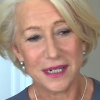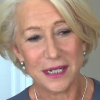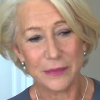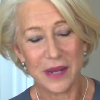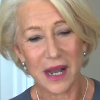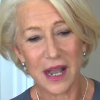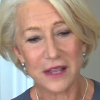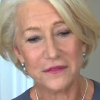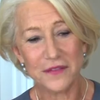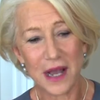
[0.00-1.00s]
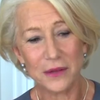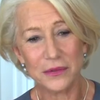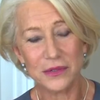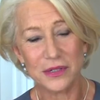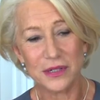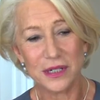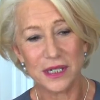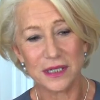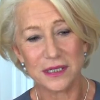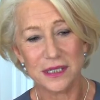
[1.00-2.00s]
I found
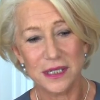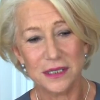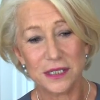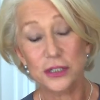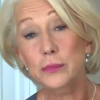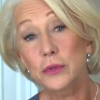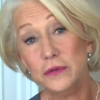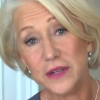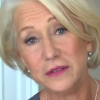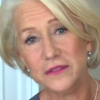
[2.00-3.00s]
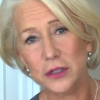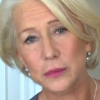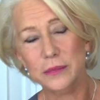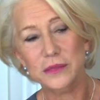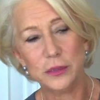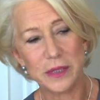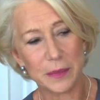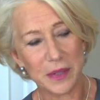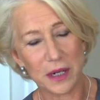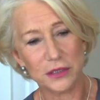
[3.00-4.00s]
it such a moving film to be a
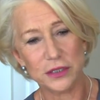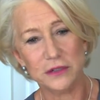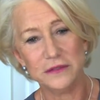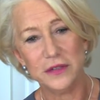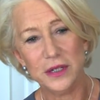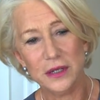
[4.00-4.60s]
part of,